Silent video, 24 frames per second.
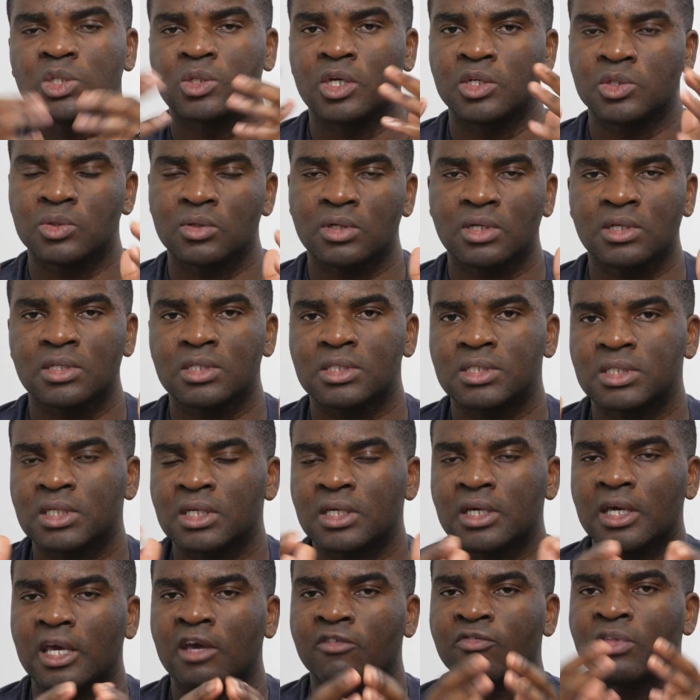So as you can see,
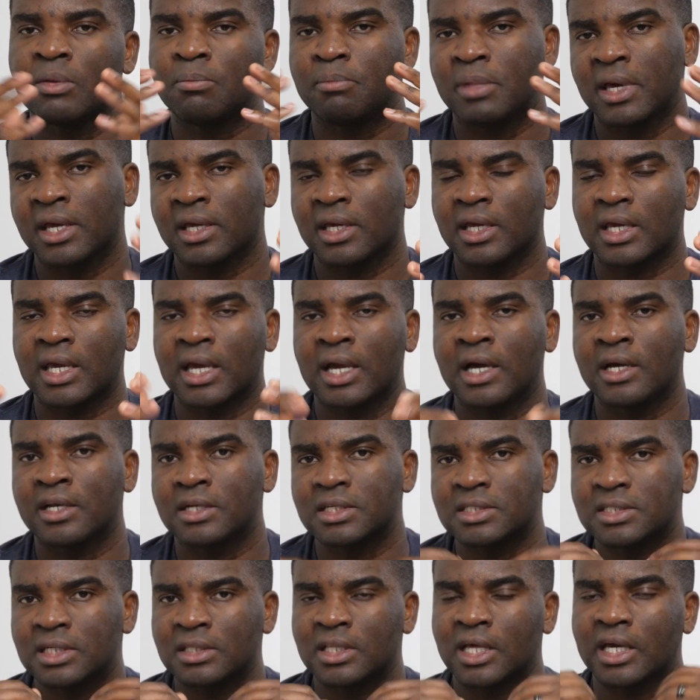if the Bank of Canada
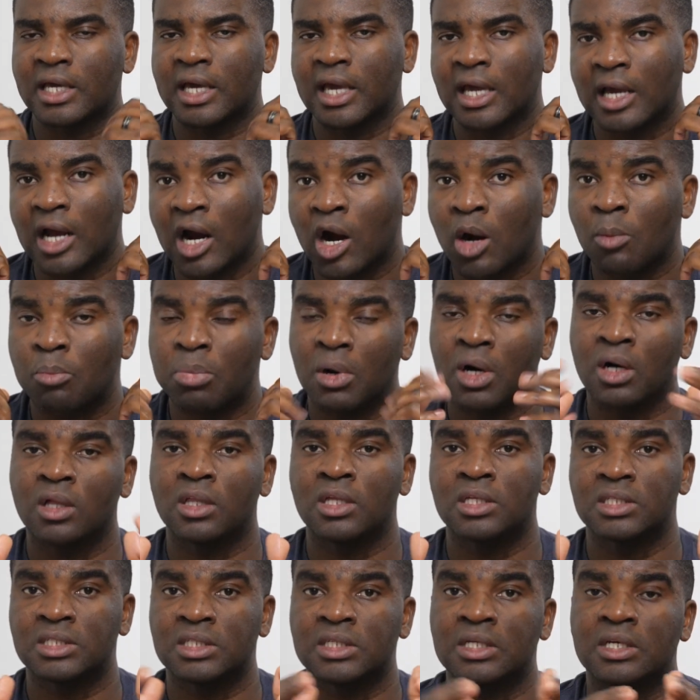is saying like, hey, our
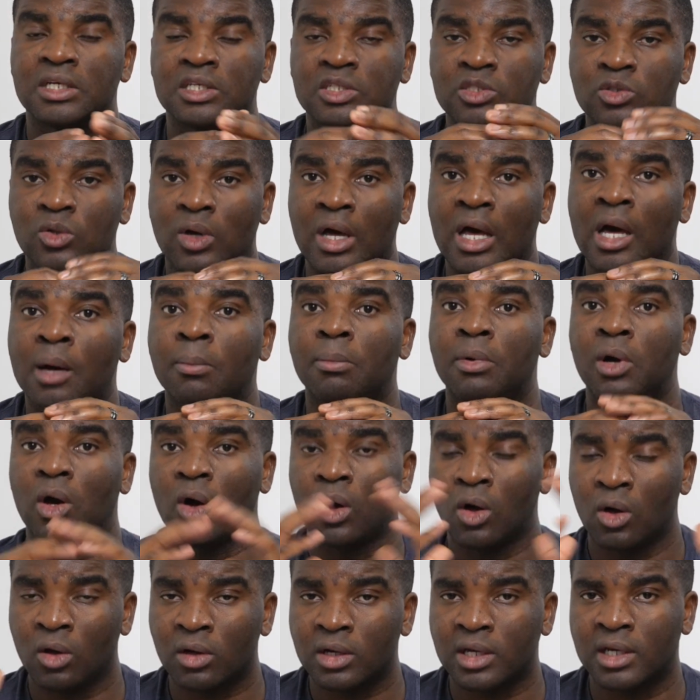policy is to help
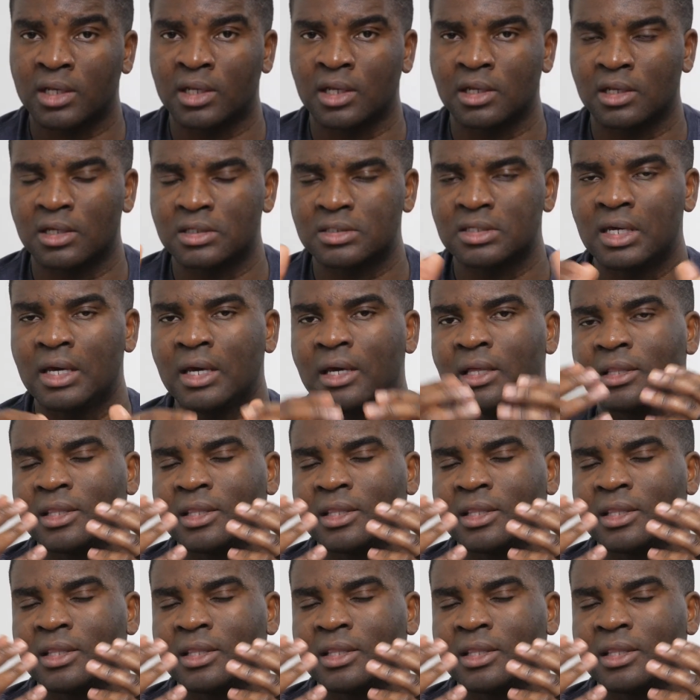all Canadians,